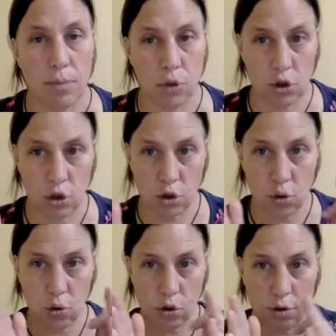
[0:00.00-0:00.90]

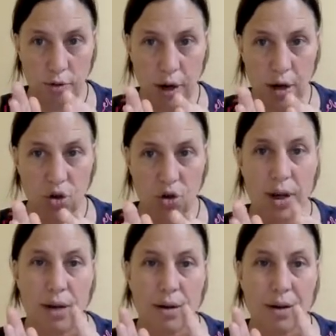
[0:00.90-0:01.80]
short duration
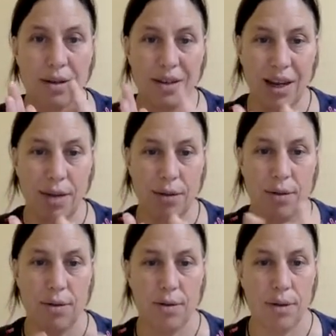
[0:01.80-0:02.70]
and
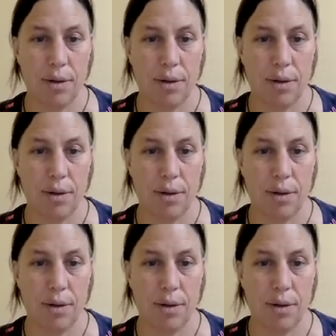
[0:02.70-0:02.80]
intense.